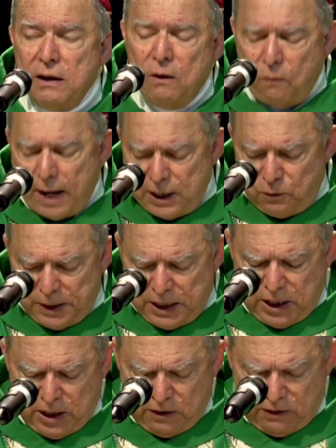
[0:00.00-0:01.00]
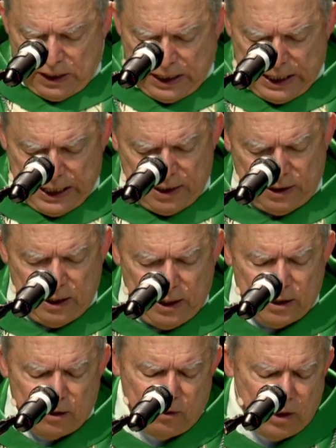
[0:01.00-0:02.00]
Why did we hear in
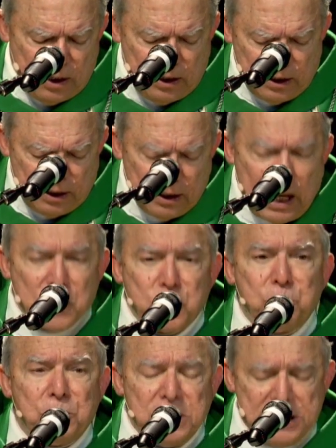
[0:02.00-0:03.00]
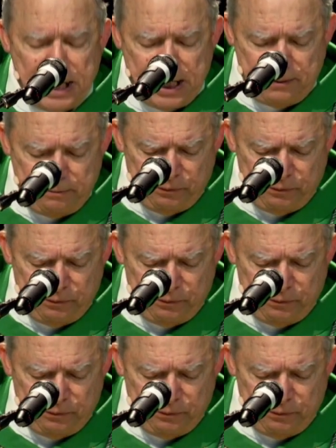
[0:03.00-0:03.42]
the, the gospel today,